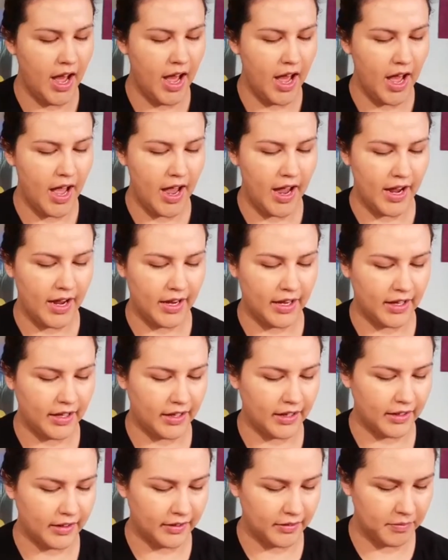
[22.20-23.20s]

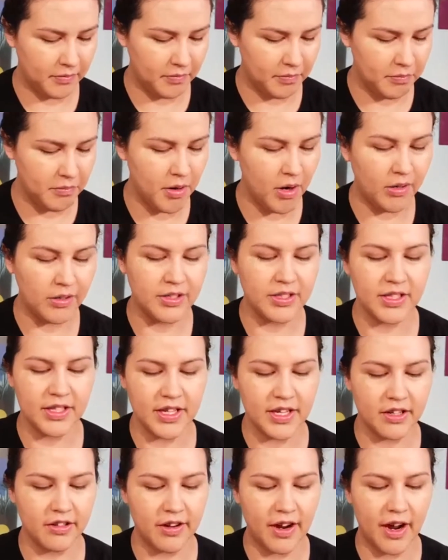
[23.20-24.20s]
I
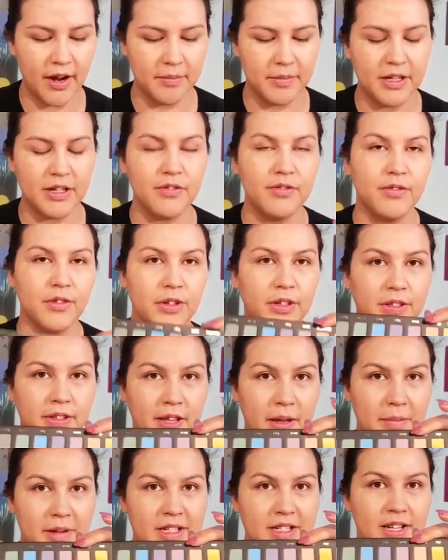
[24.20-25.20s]
mostly grabbed it for
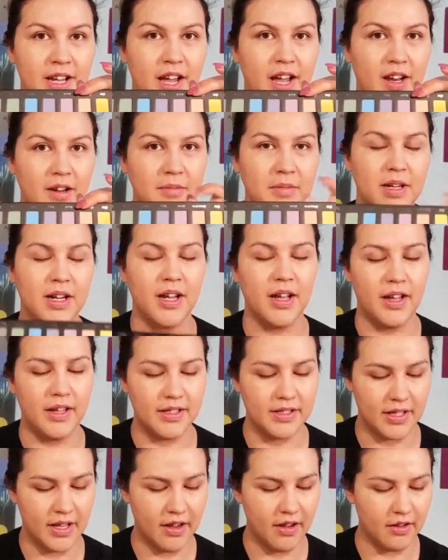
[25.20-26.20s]
Clementine
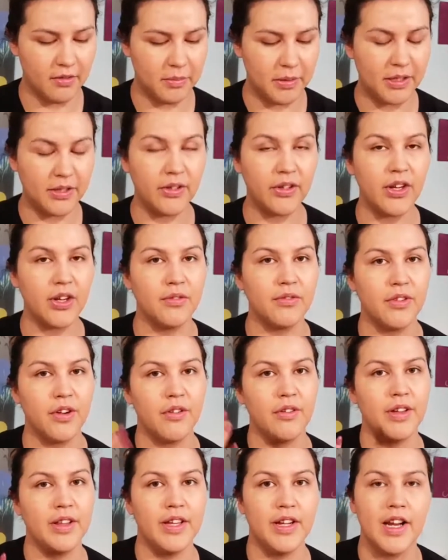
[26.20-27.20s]
because I had been looking
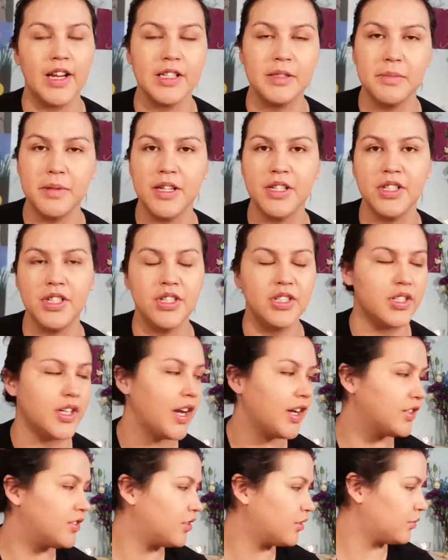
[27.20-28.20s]
for a really nice peachy
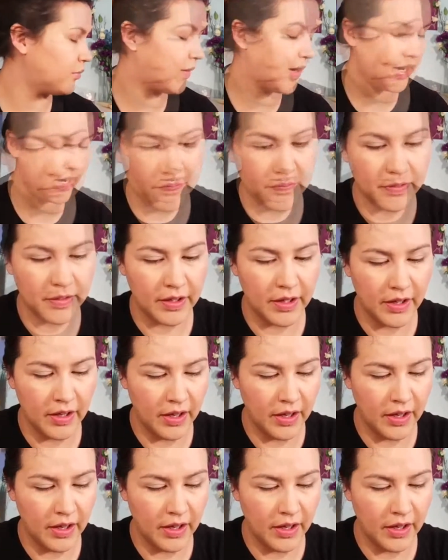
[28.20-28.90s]
shade to wear.